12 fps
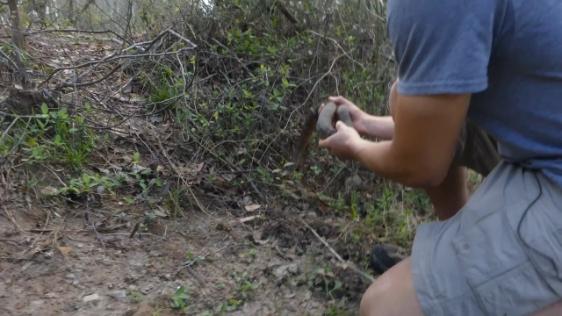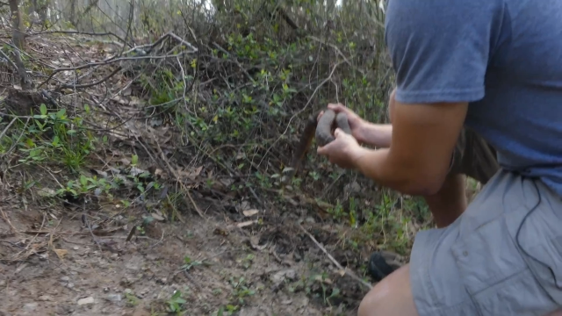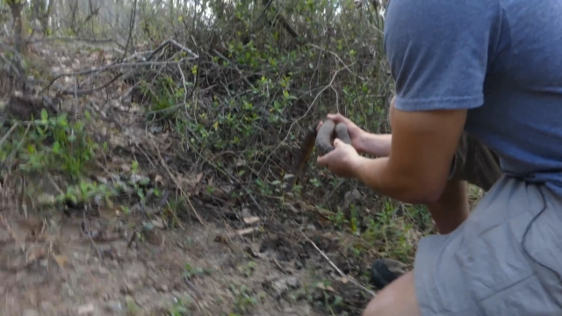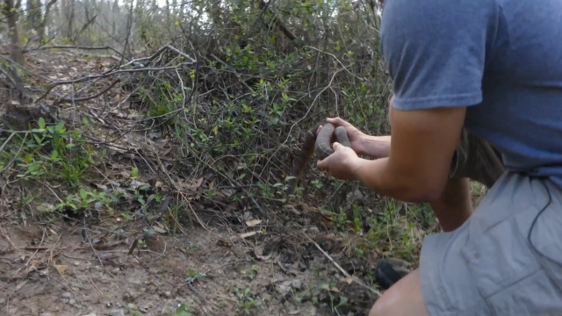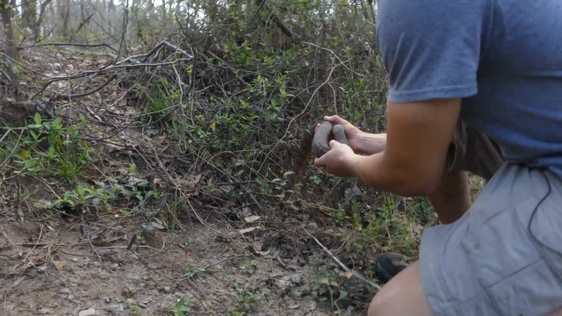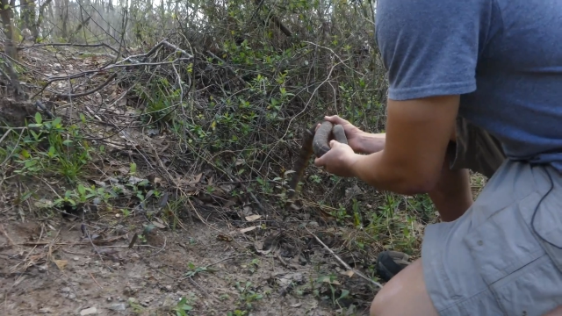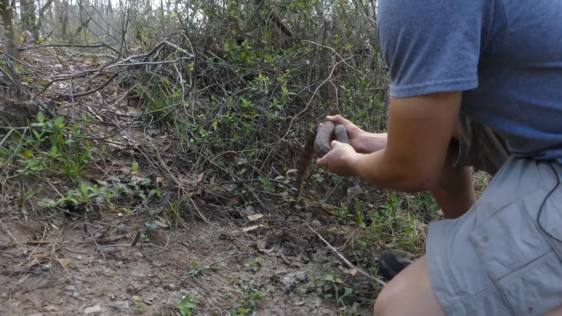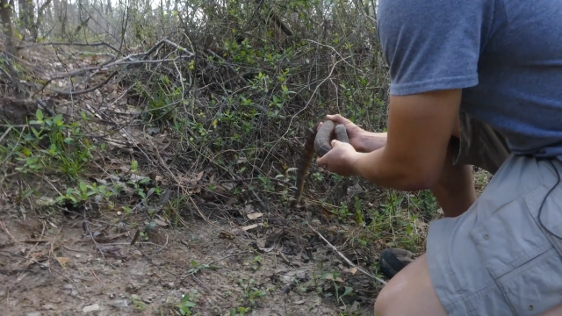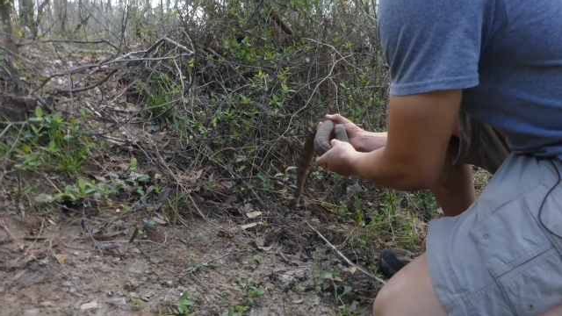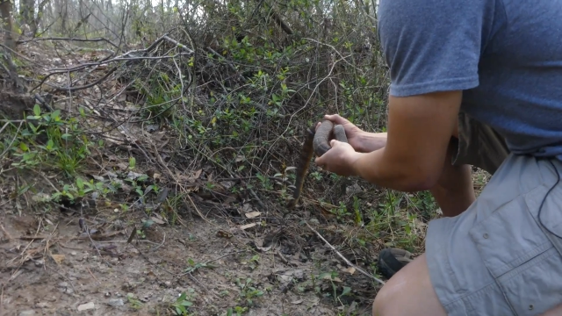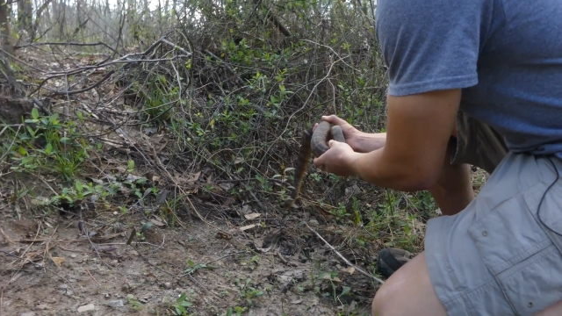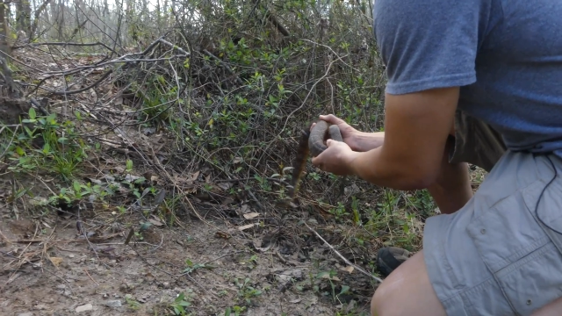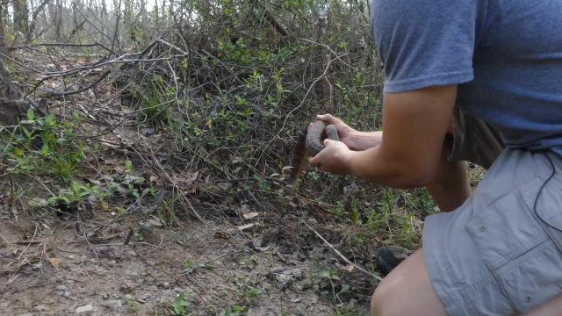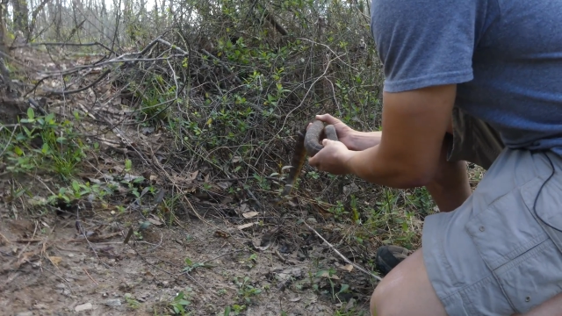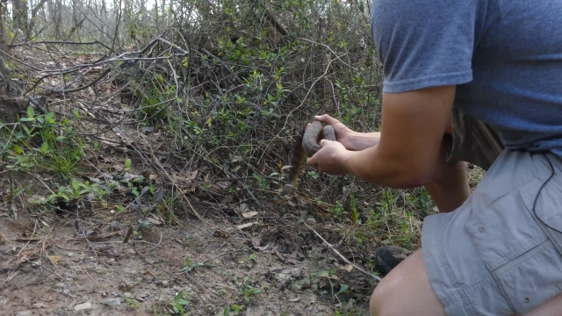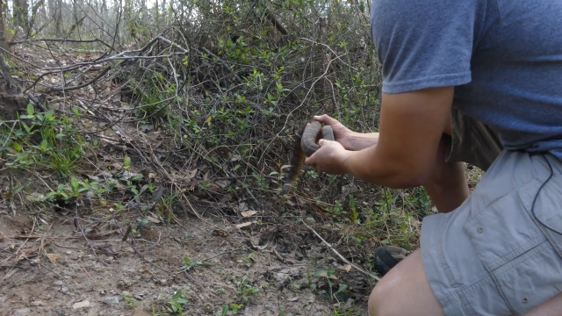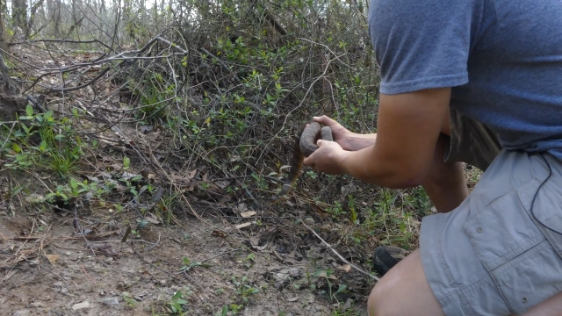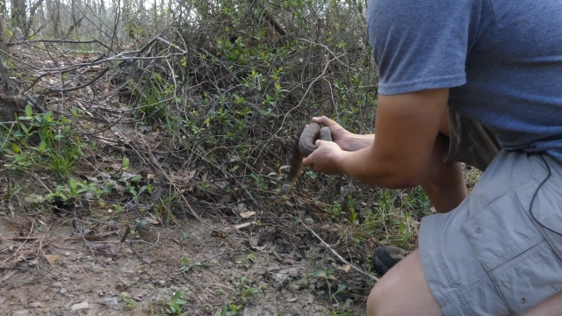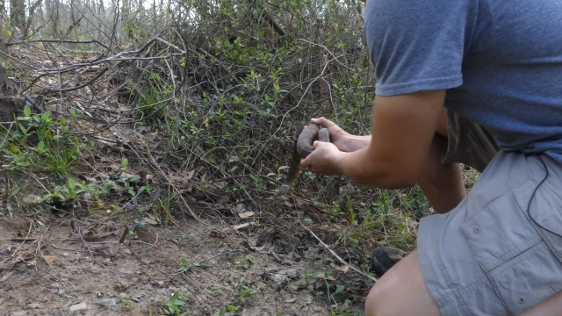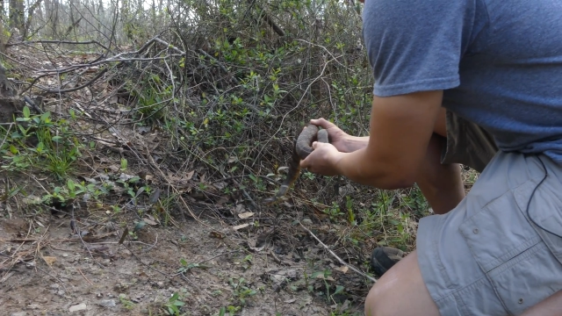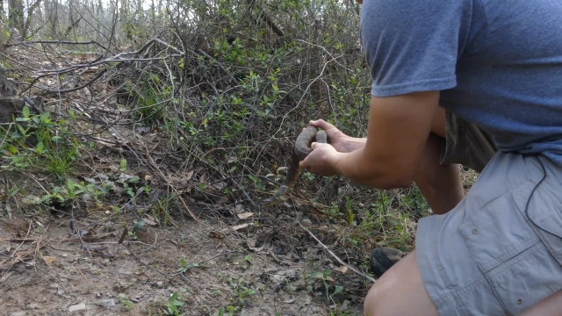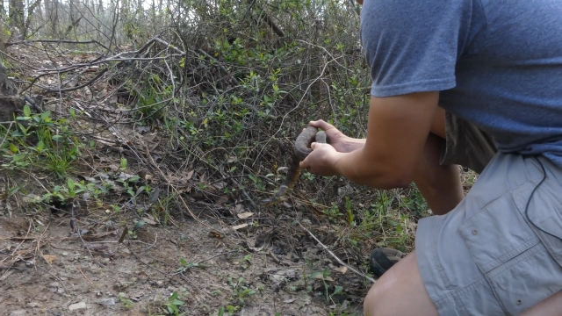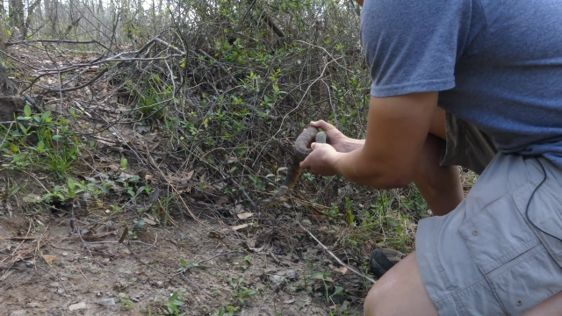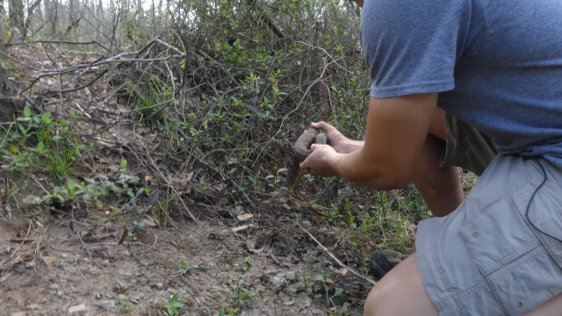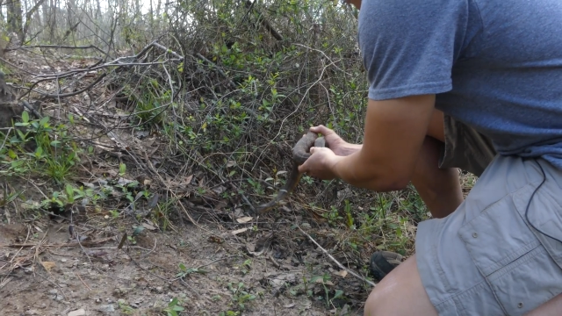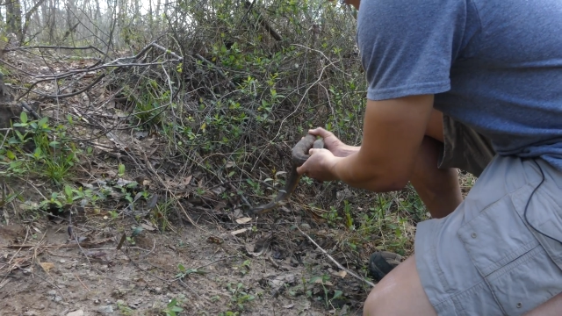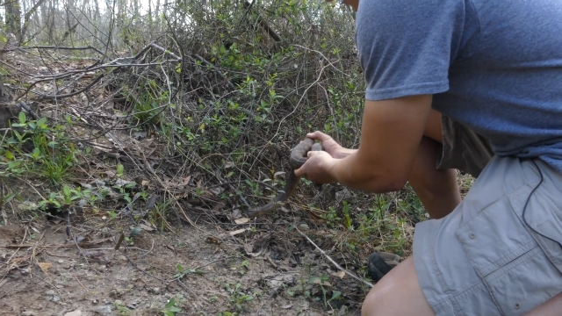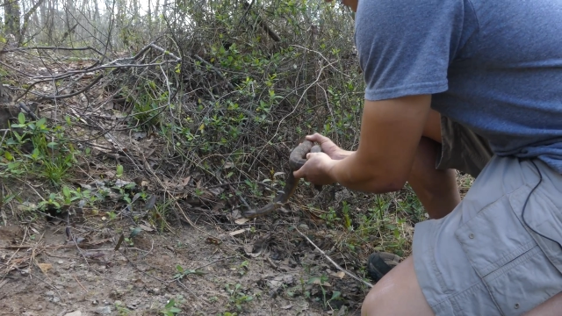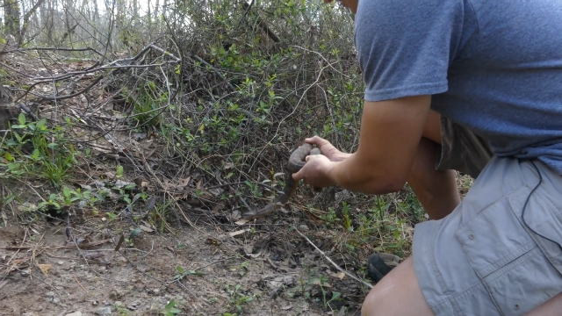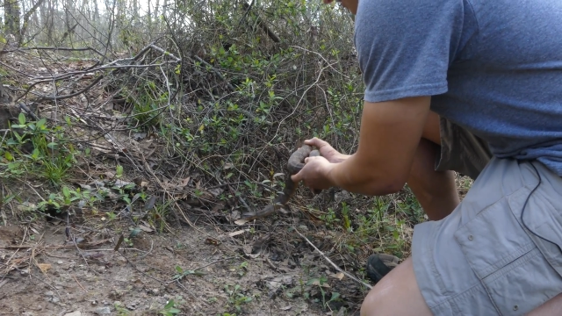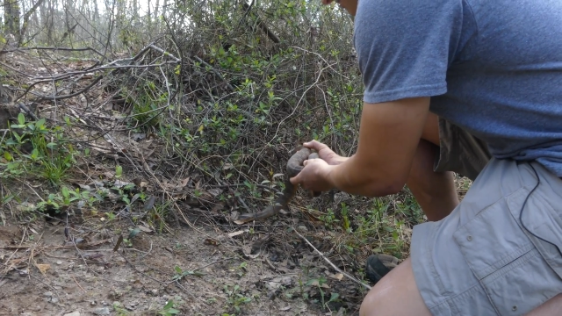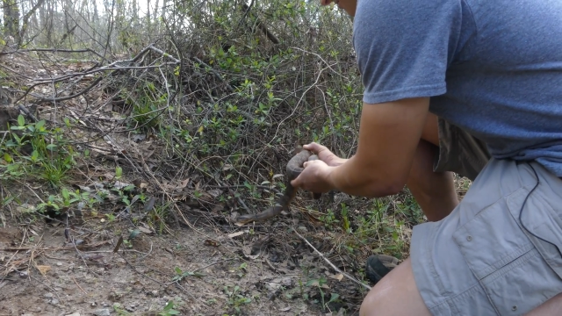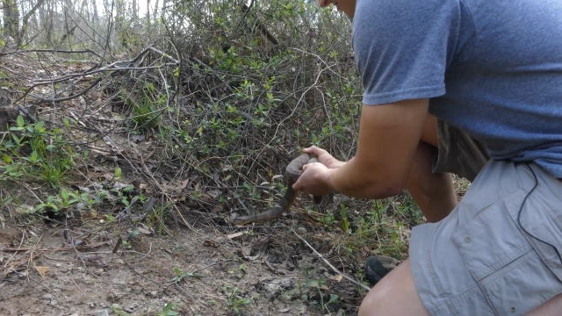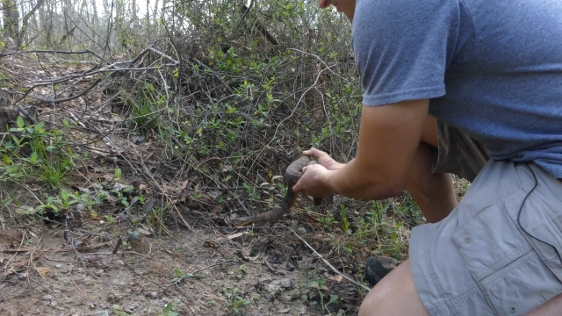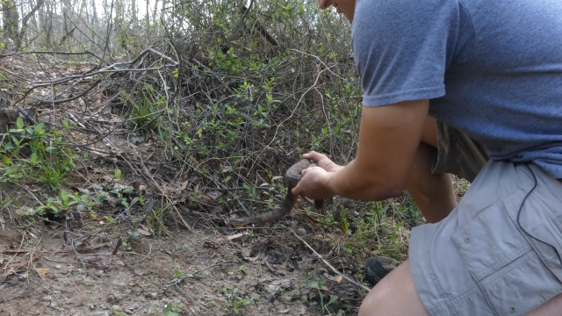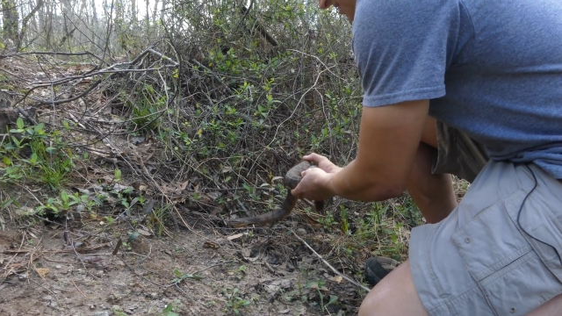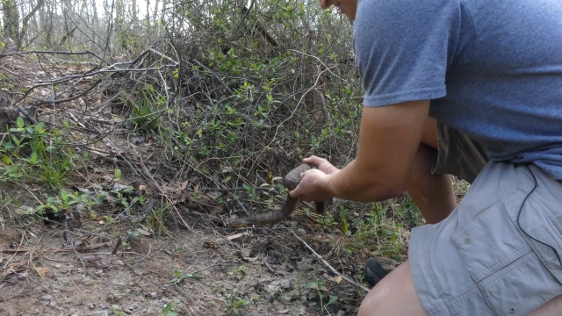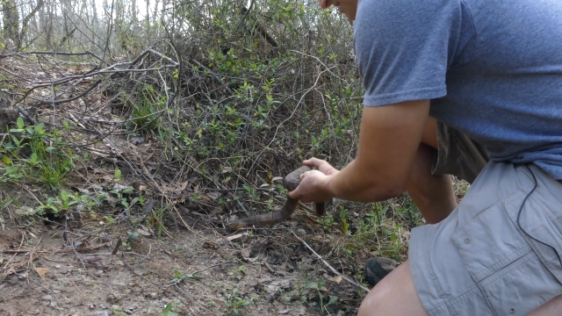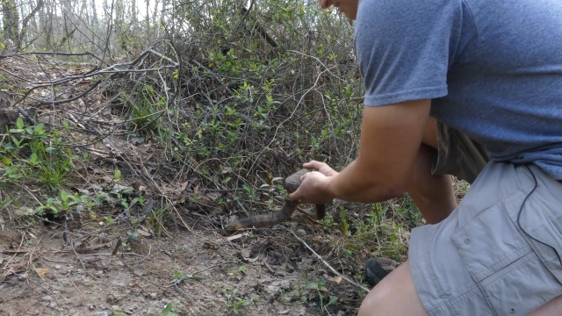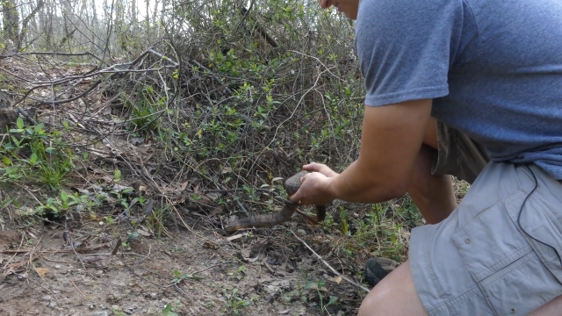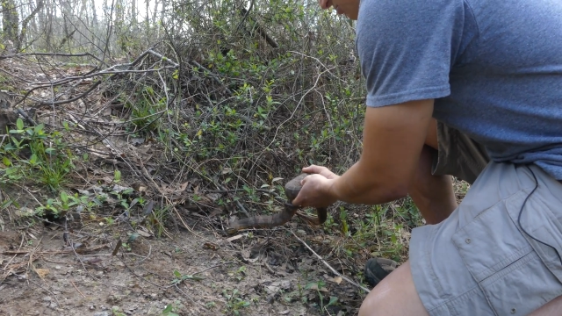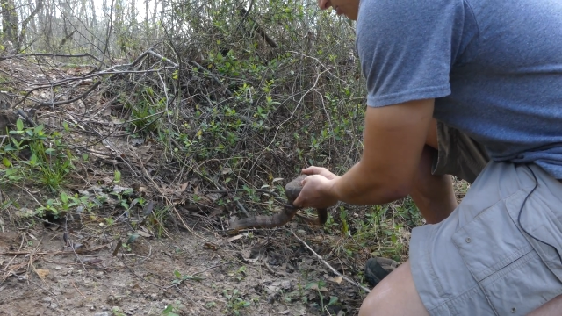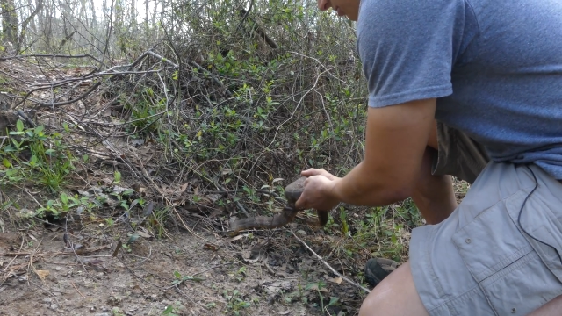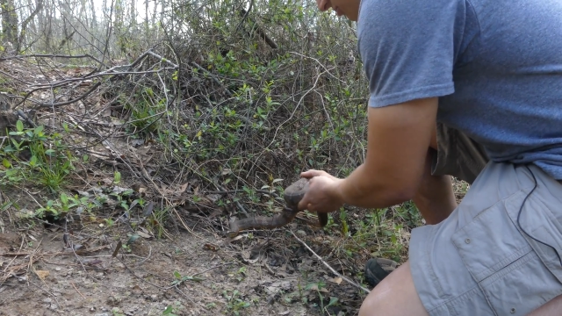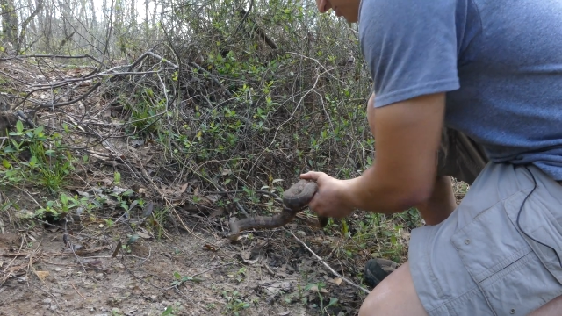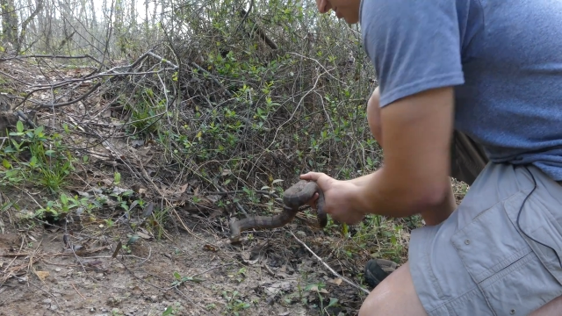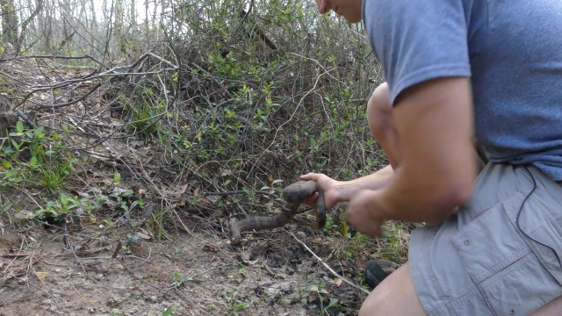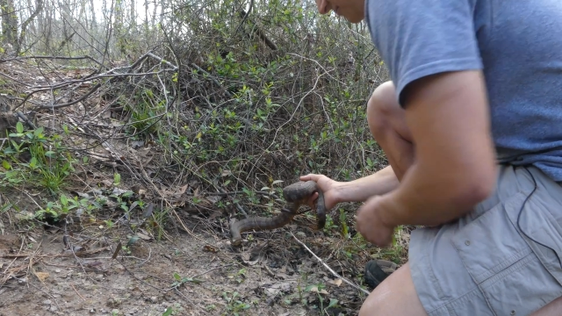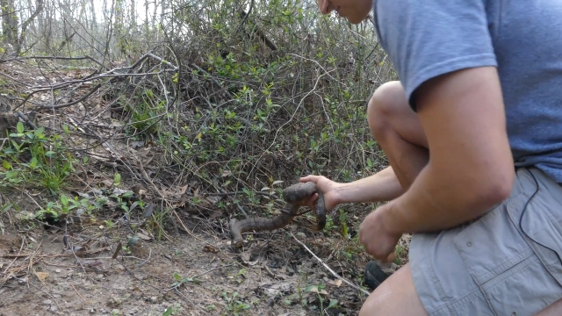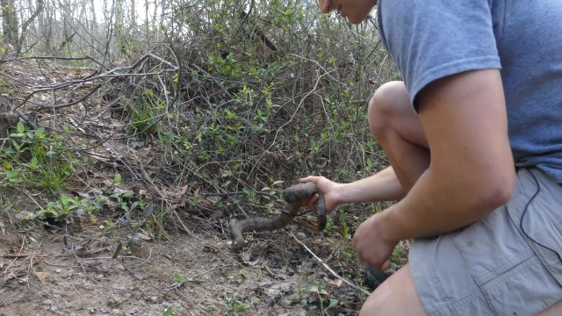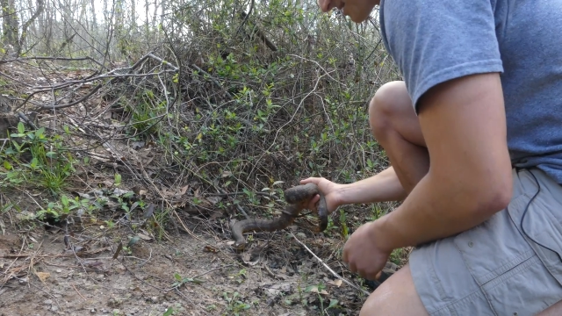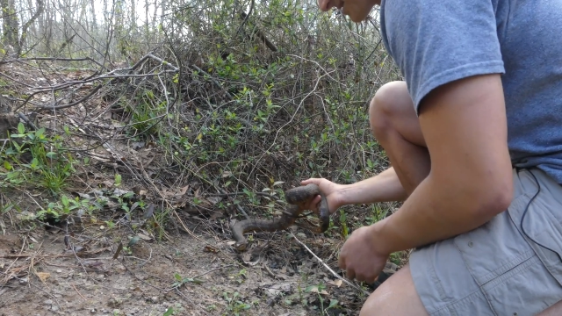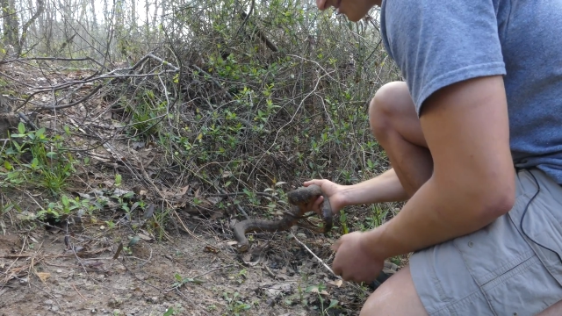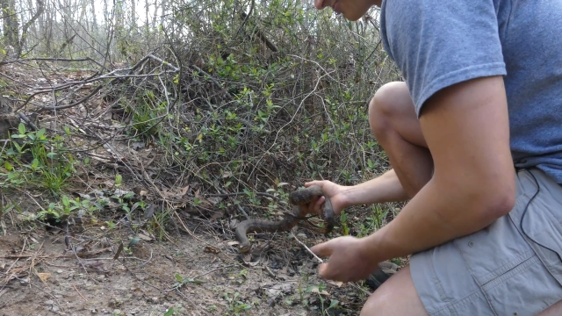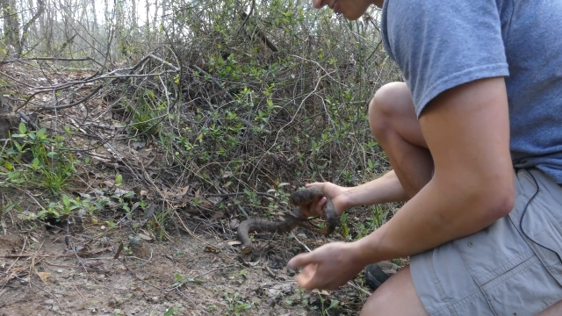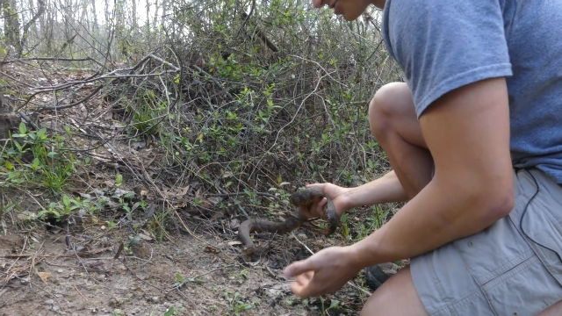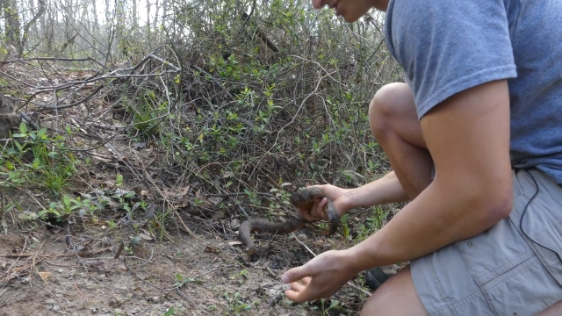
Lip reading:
[unreadable: no face in view]